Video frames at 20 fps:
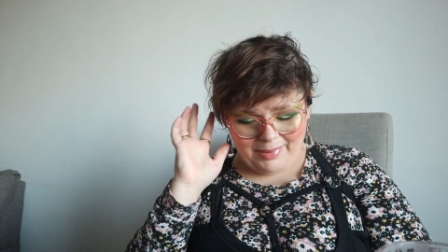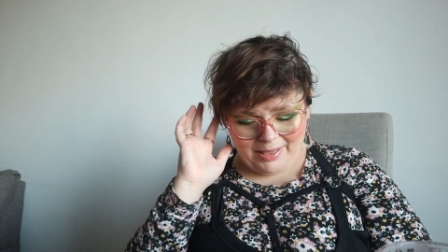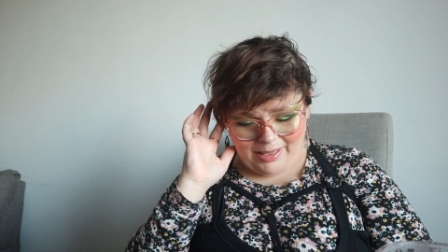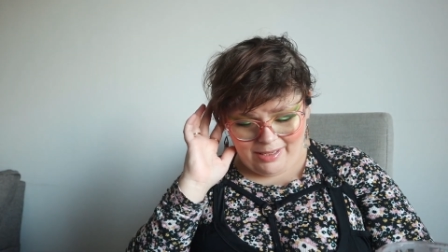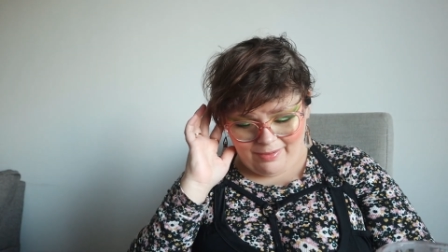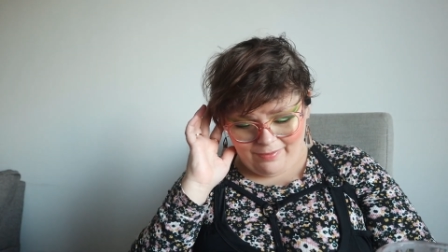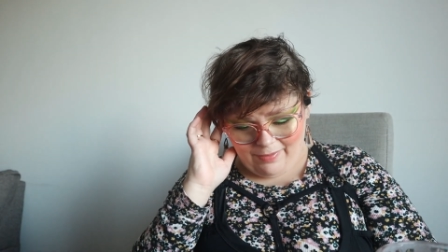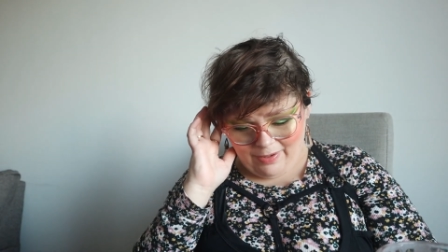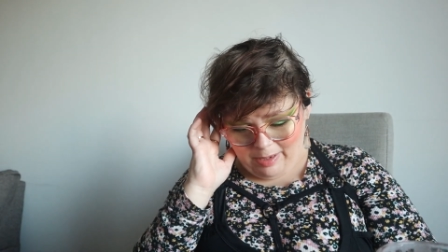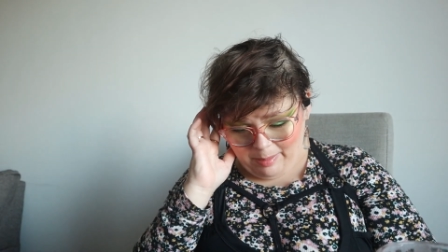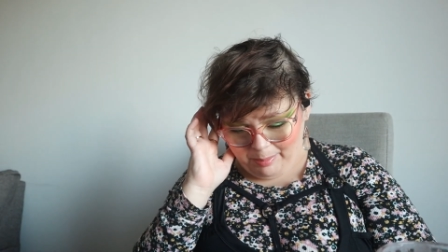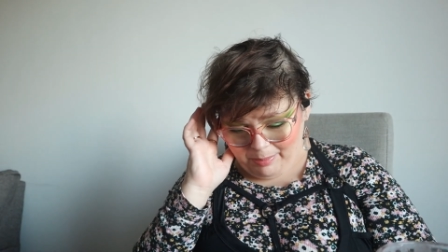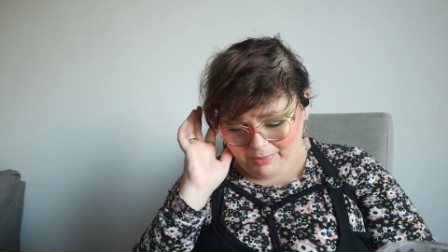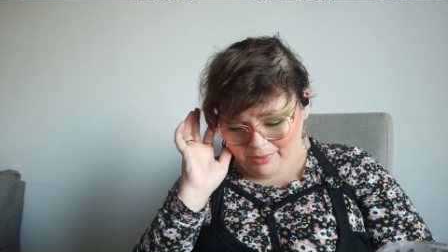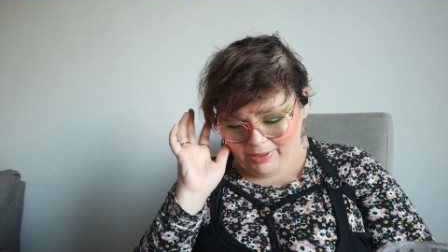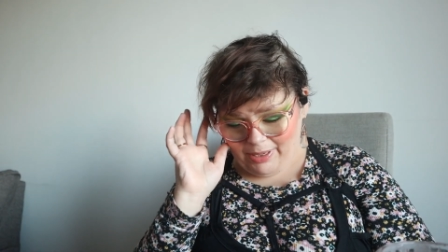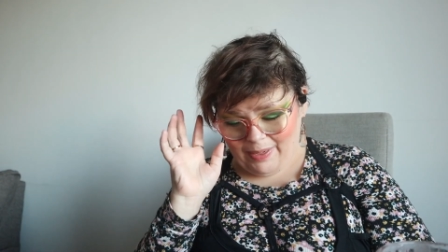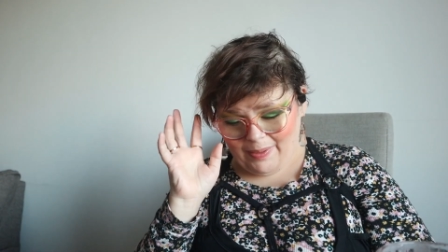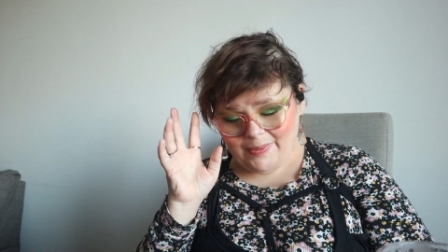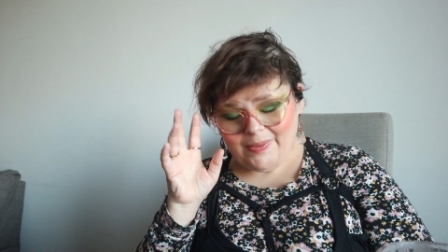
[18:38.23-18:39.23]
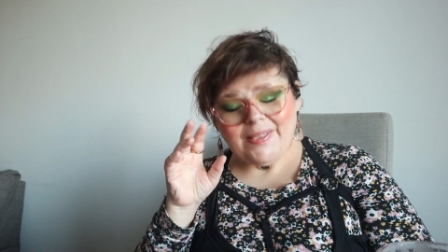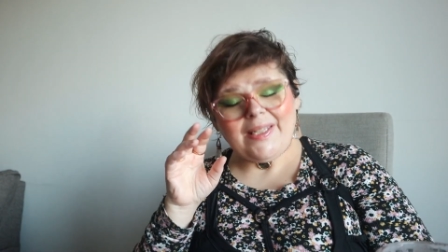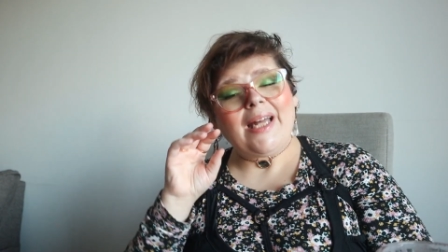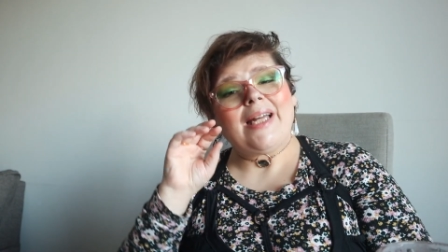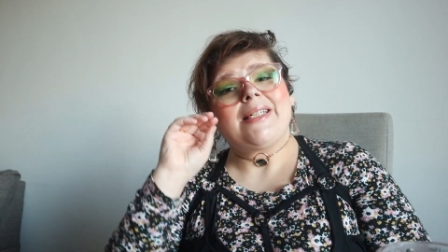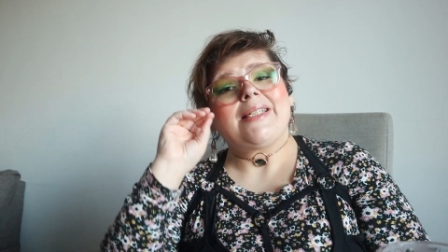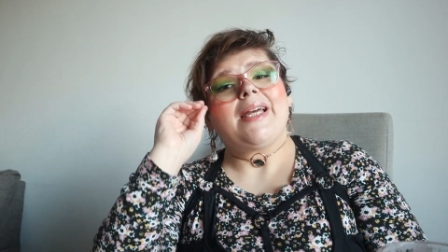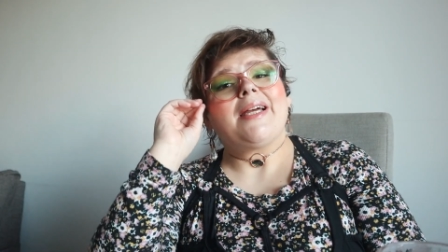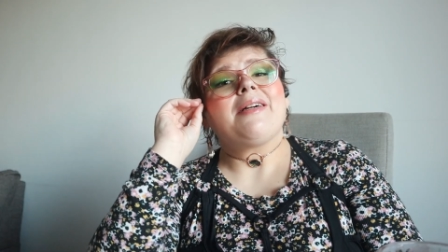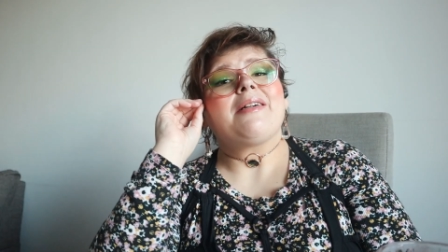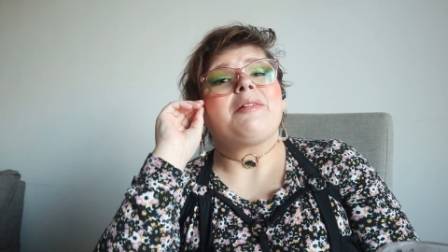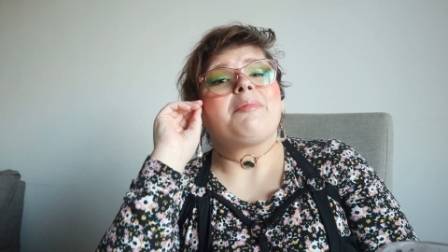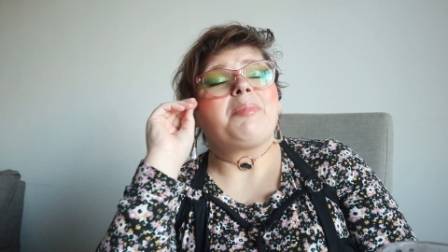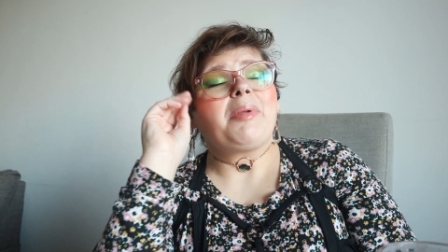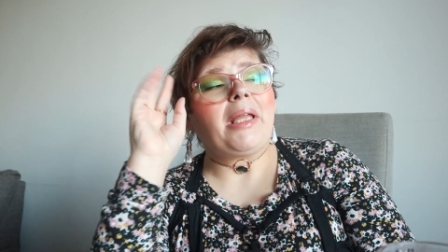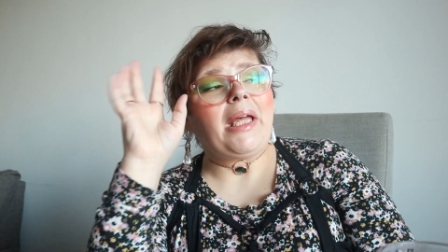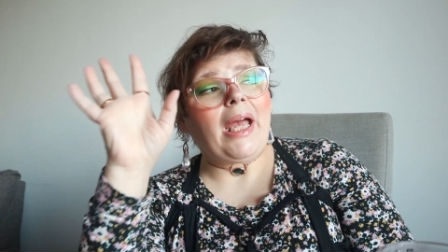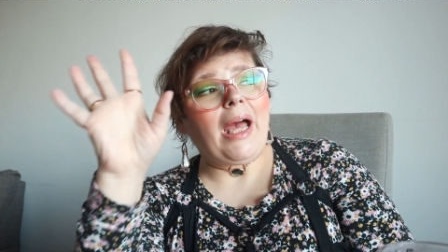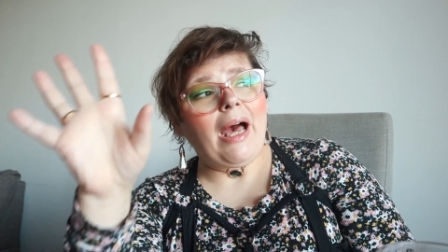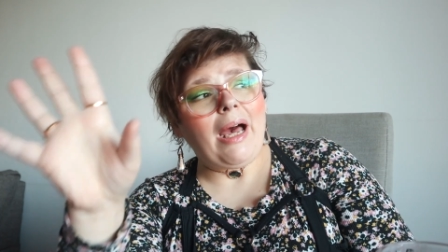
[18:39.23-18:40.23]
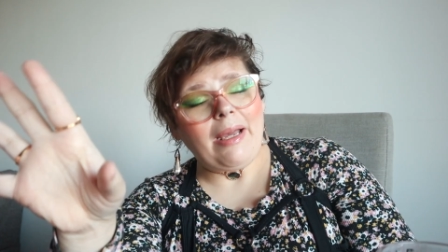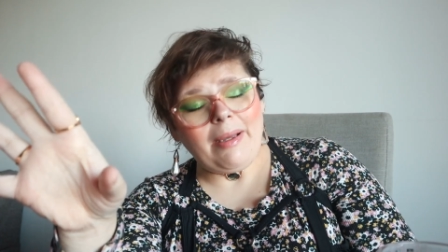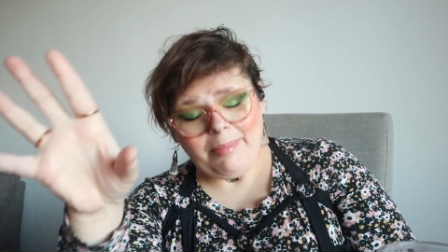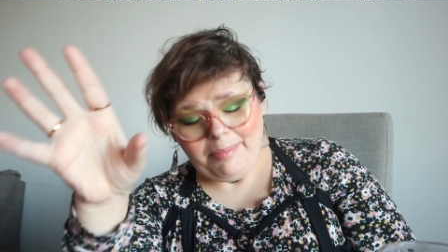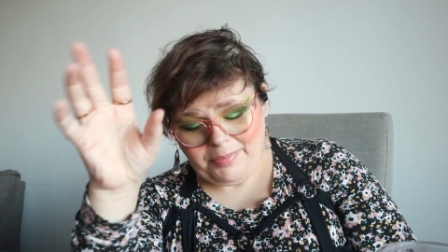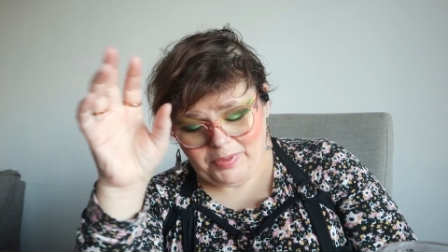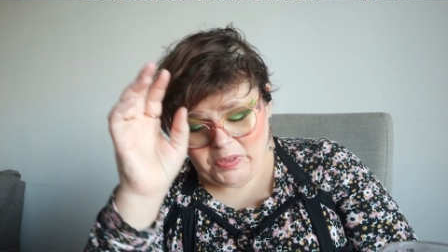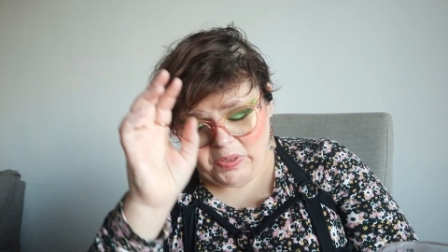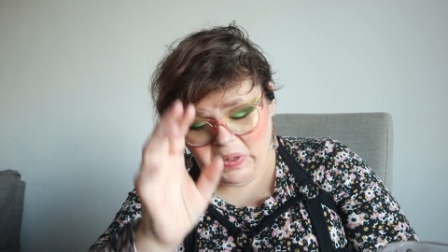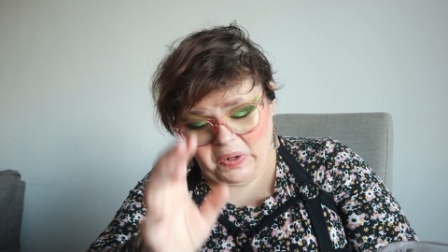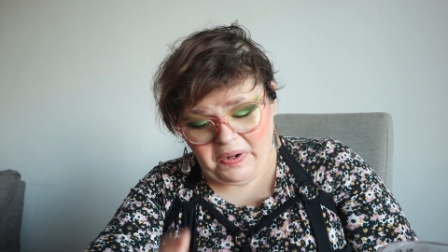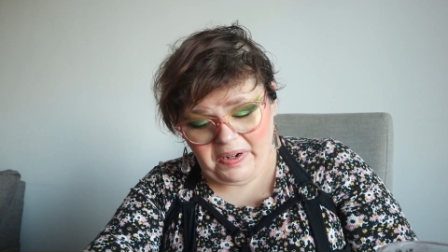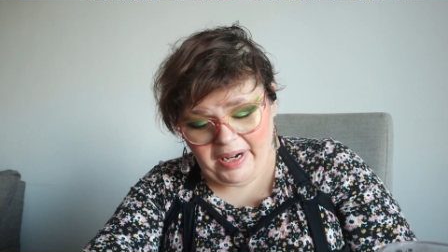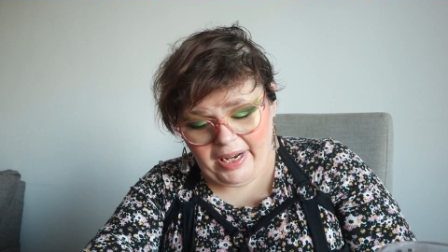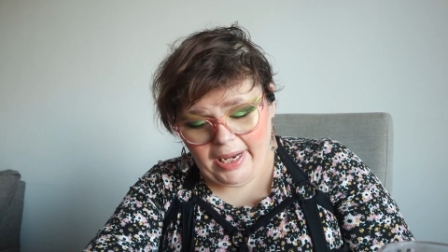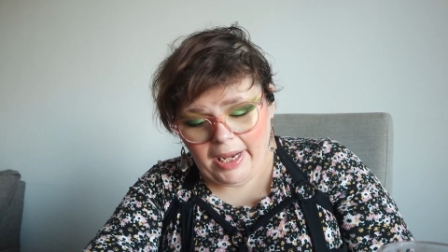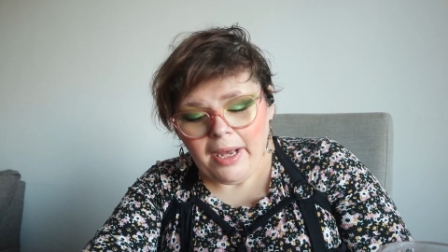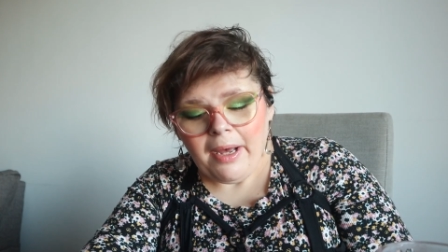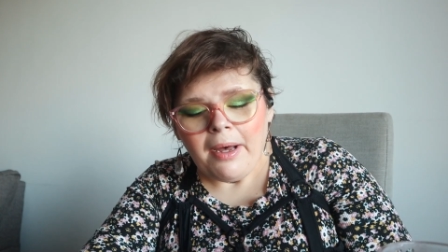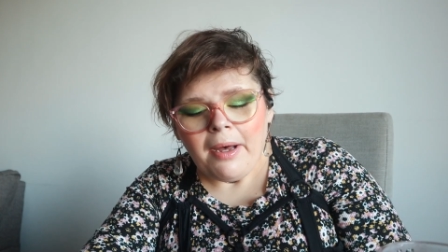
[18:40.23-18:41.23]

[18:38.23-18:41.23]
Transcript: And if I pronounce that terribly, I'm sorry.